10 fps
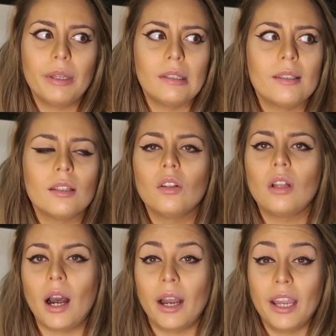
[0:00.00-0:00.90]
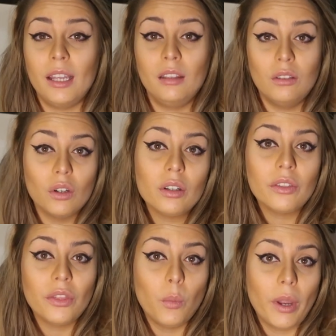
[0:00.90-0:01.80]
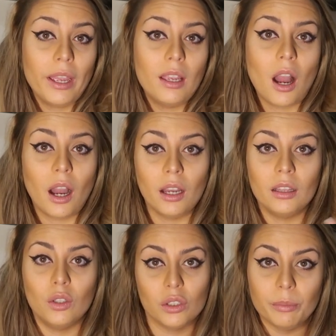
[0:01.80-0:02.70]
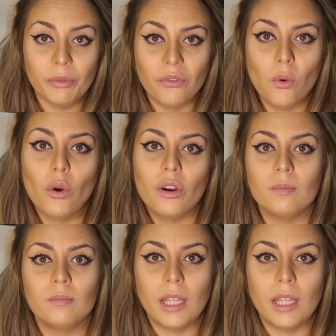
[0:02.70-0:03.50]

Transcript: until I look the way I looked before,